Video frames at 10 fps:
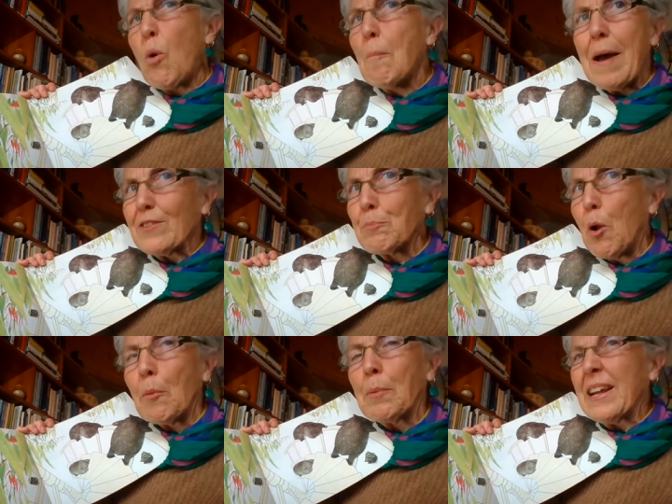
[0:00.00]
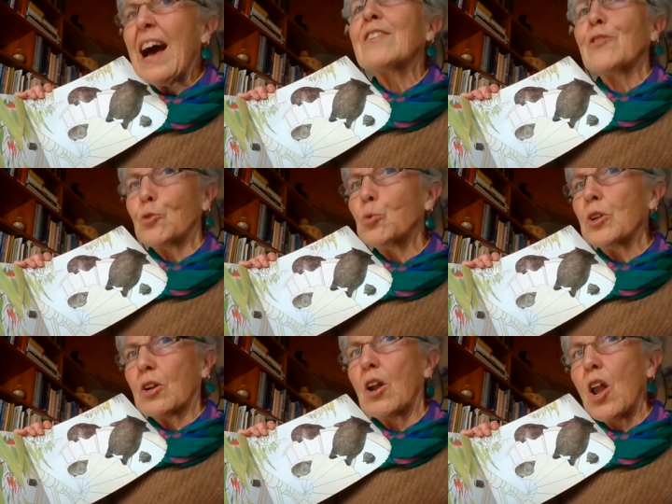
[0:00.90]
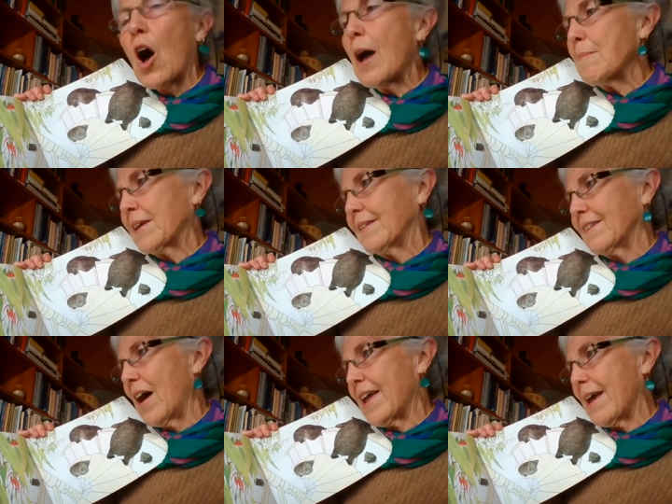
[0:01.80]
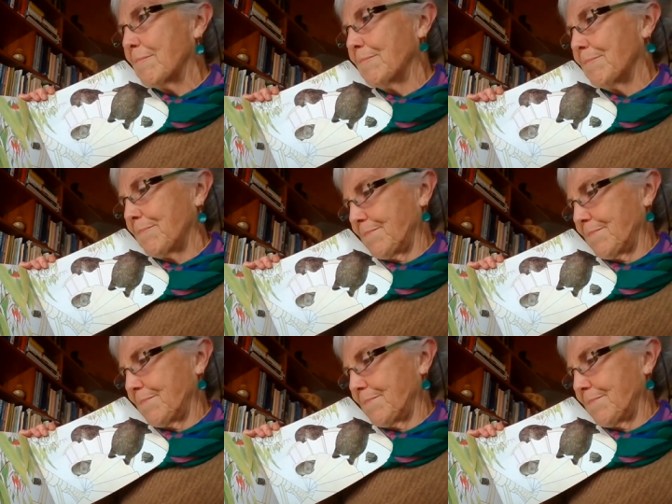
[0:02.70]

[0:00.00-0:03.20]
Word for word: Wombats probably aren't as good at climbing as I am.